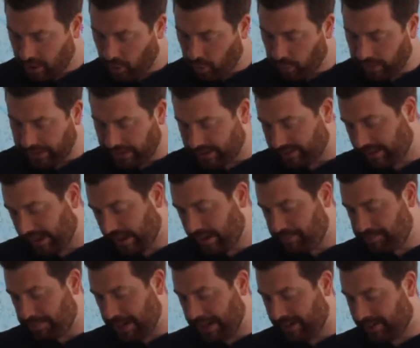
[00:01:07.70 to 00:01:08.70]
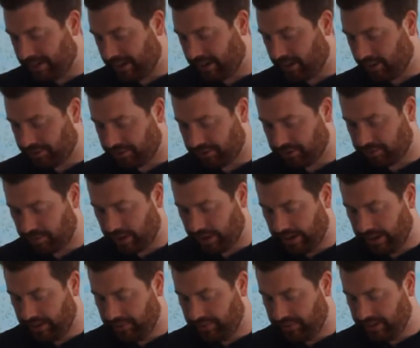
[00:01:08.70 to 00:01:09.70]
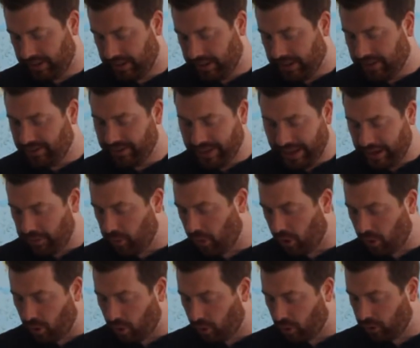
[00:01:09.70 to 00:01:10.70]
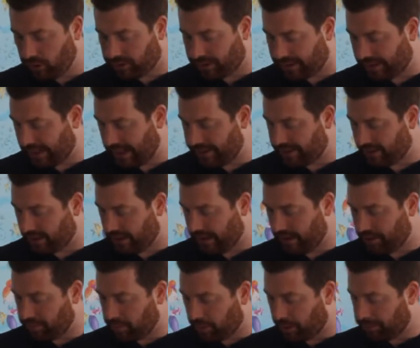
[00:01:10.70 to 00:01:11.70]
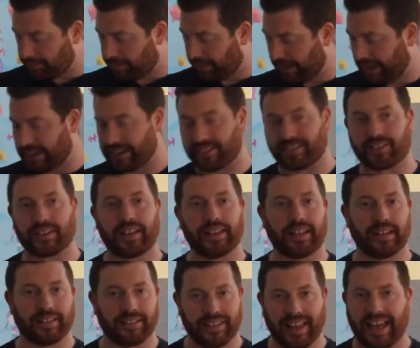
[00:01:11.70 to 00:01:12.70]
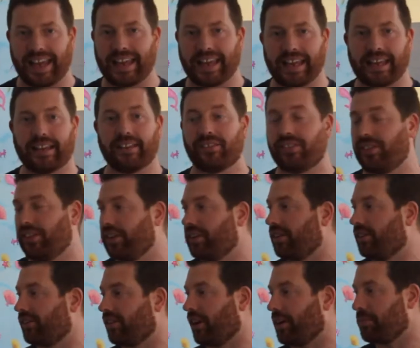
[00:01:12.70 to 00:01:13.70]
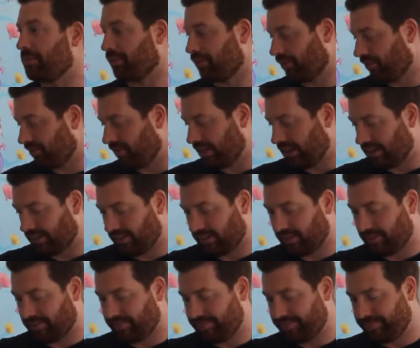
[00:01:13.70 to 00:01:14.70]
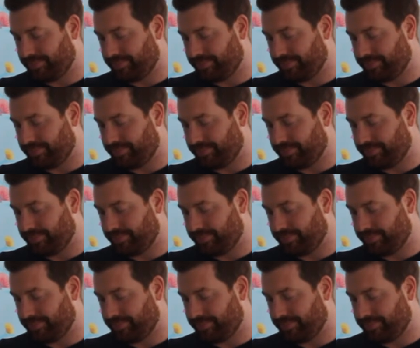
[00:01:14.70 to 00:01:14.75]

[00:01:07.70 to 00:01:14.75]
When the day of Pentecost arrived, they were all together in one place, and that they is the disciples of Jesus.